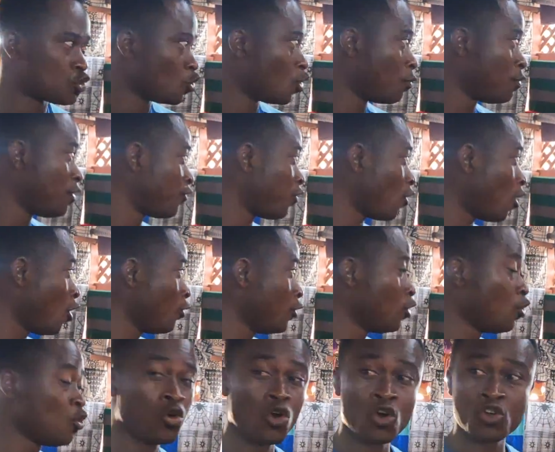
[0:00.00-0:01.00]
So before
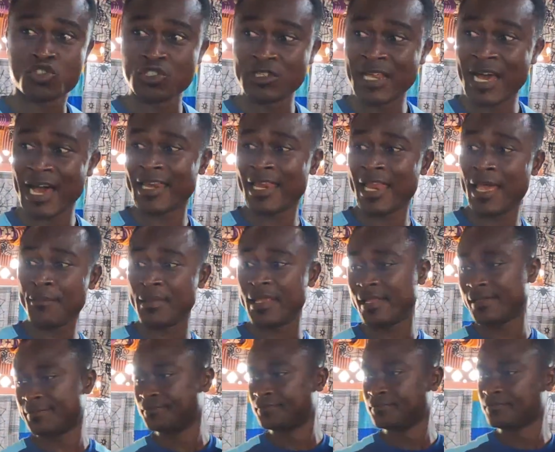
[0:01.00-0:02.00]
you go to that, let me